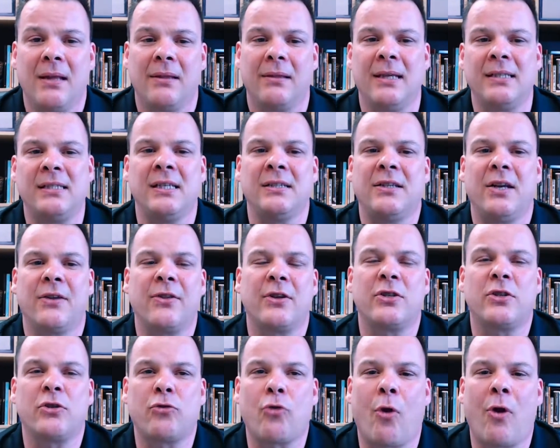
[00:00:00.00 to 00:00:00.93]
Listen to the
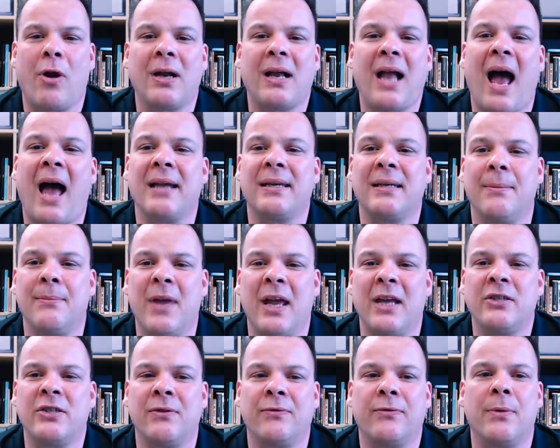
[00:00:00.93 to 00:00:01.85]
strong
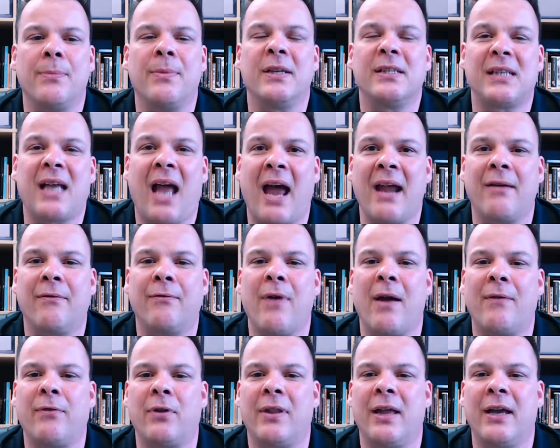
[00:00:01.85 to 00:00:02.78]
condemnation from this kind of
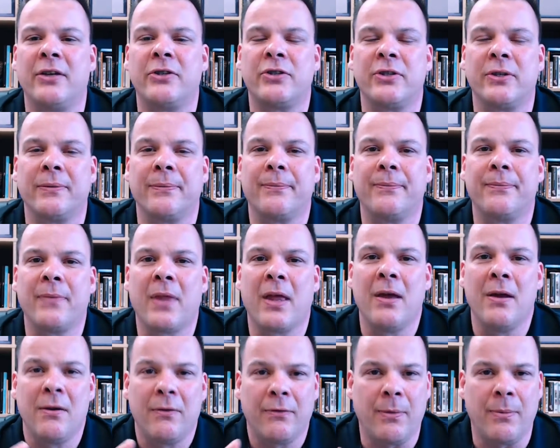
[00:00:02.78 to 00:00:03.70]
revelation
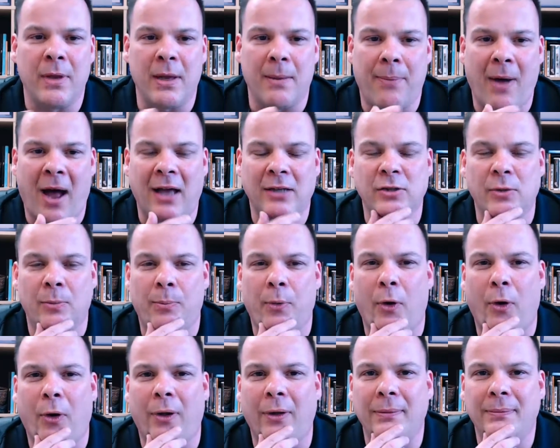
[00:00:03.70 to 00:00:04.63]
from the Apostle
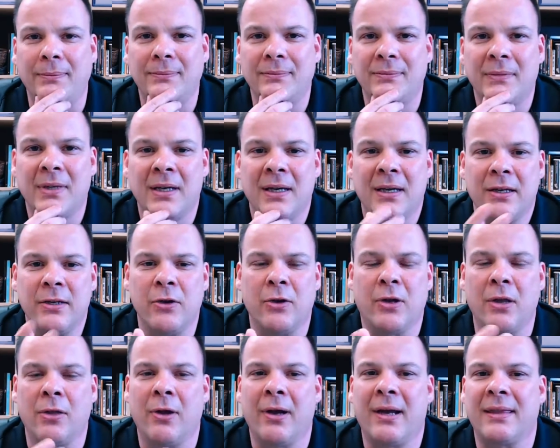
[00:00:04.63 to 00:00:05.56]
Paul. You
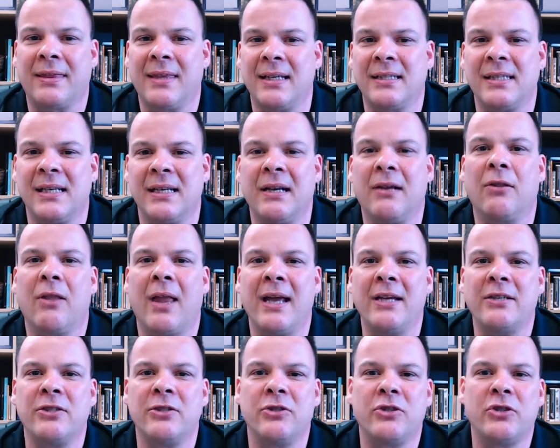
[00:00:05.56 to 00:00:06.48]
can look at this in
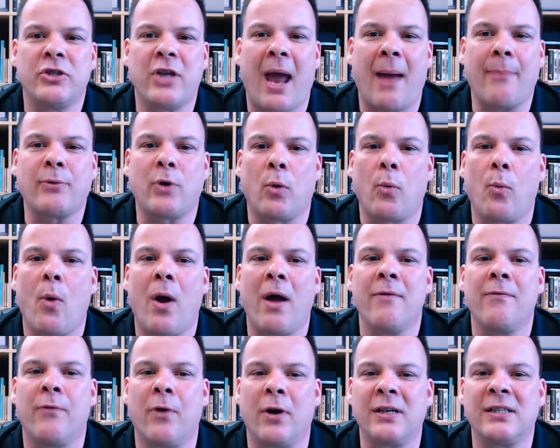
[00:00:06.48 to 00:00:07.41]
Galatians chapter
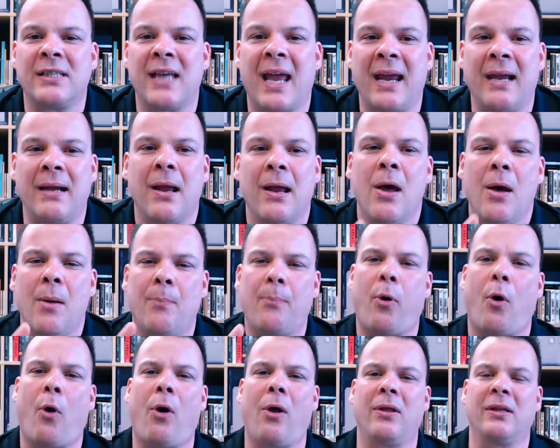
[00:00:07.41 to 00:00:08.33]
1, verse 8.
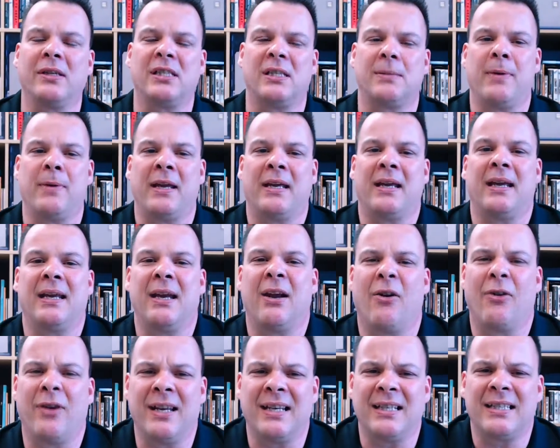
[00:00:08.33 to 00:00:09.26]
Paul is speaking
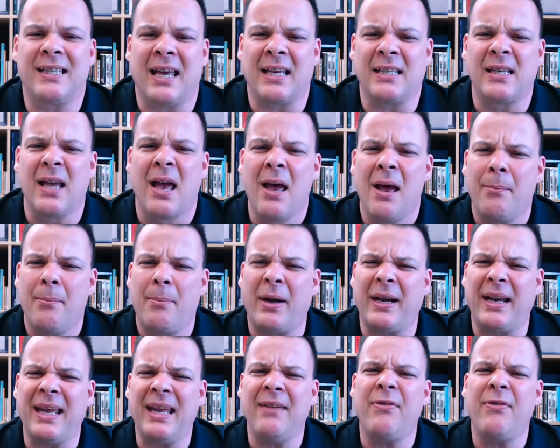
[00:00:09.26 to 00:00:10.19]
here and he says,
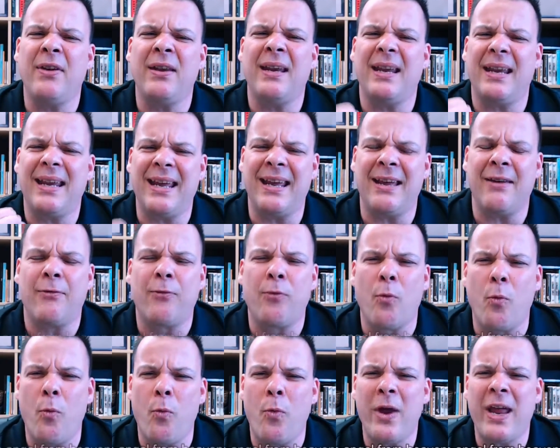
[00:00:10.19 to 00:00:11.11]
"But even if
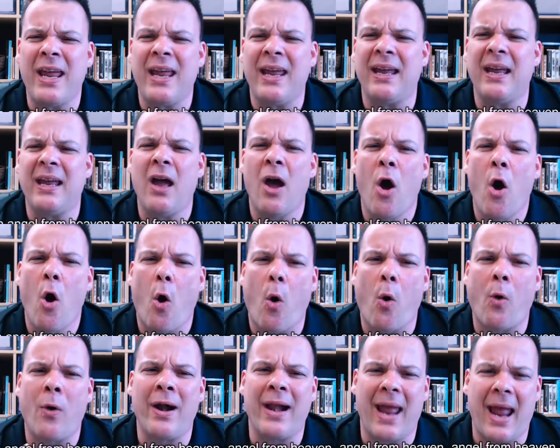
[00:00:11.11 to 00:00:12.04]
we
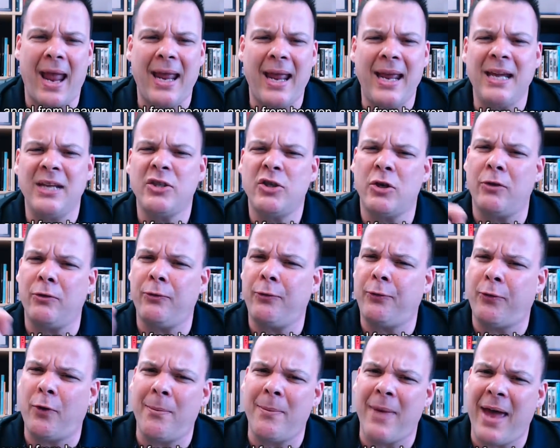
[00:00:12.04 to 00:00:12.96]
or an angel
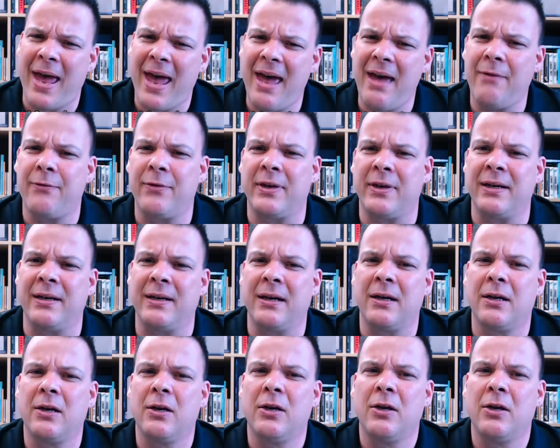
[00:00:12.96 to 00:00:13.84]
from heaven